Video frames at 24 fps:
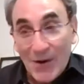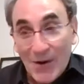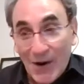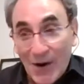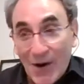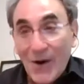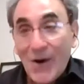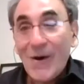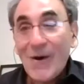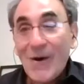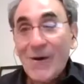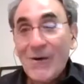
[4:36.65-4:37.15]

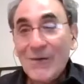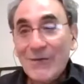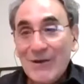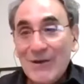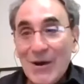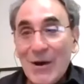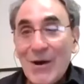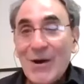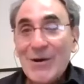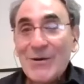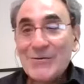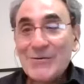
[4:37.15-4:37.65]
all the
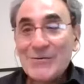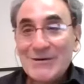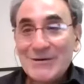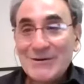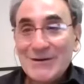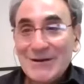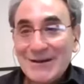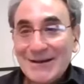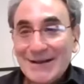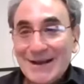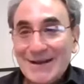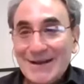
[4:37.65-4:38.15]
auto
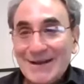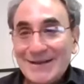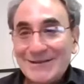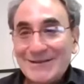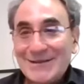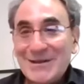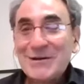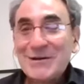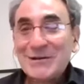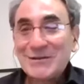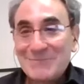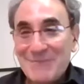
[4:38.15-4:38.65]
uh,
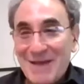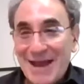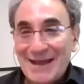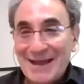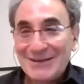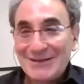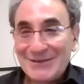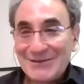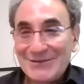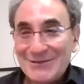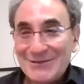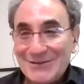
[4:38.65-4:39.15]
sales
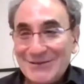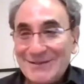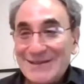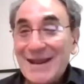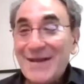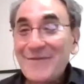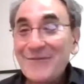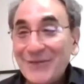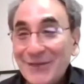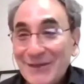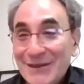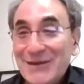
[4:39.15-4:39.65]
masters are
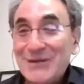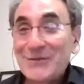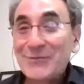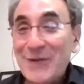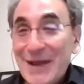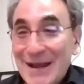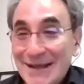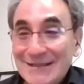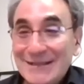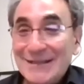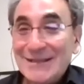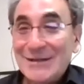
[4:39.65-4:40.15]
definitely
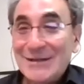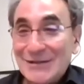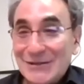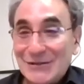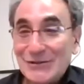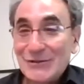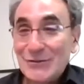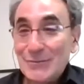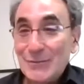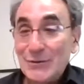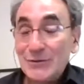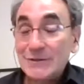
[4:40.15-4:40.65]
crazy
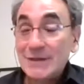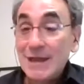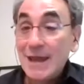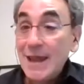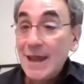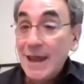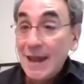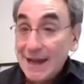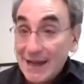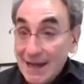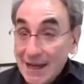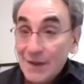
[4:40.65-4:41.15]
consumers.
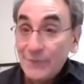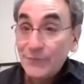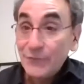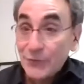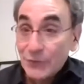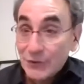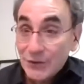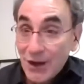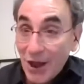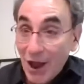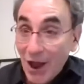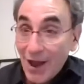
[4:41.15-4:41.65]
And if
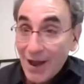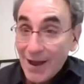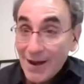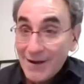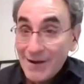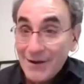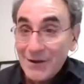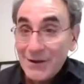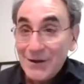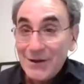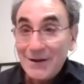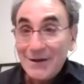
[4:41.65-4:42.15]
you're not,
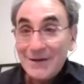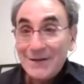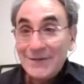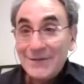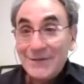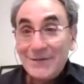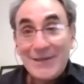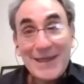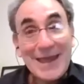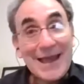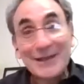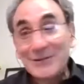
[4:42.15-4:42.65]

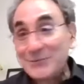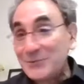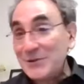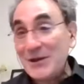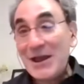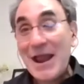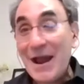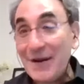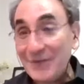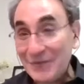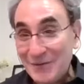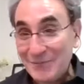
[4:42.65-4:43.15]
that's what you
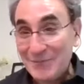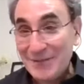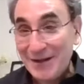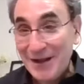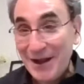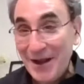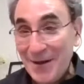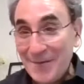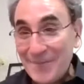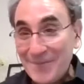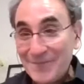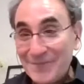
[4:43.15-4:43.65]
have to
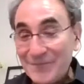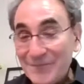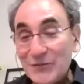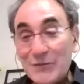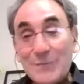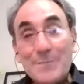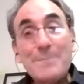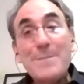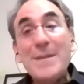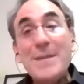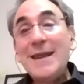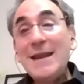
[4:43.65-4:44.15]
become for
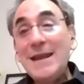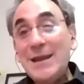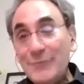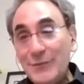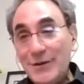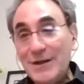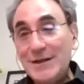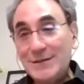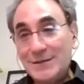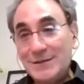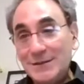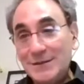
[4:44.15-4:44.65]
many
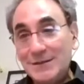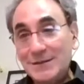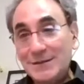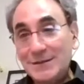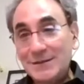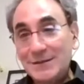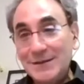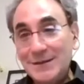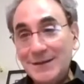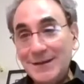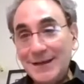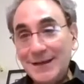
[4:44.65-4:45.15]
reasons.
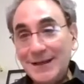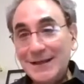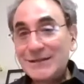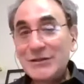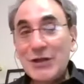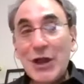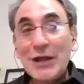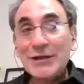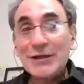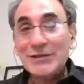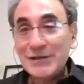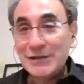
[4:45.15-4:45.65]
It's
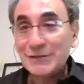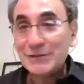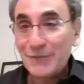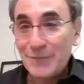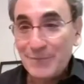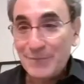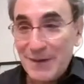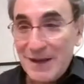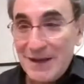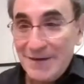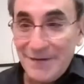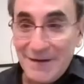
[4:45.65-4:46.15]
not just for
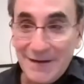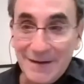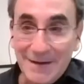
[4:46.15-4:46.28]
P V.